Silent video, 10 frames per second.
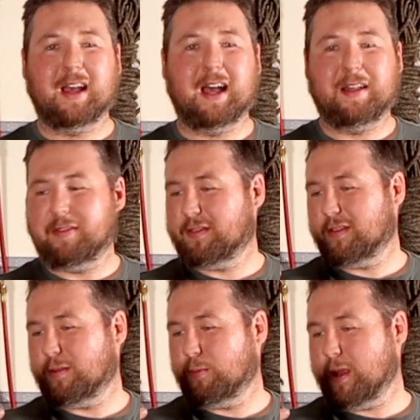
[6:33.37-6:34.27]
Uh, this
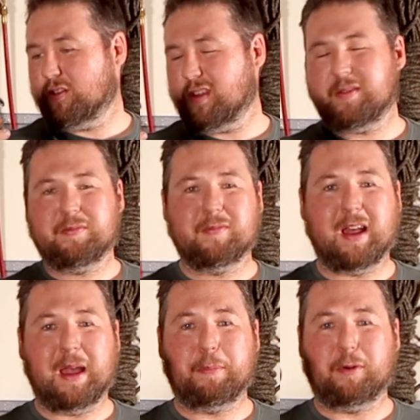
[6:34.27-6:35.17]
is a Ridgid.
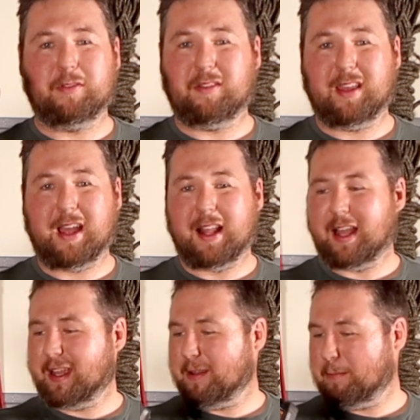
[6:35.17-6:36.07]
I personally, I
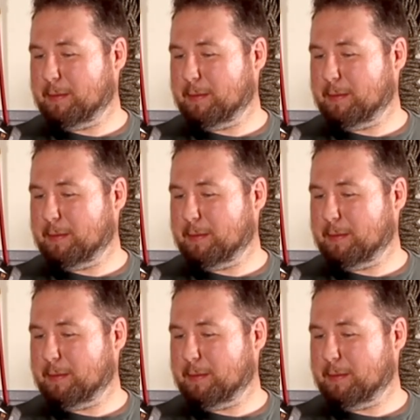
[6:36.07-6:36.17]
like it.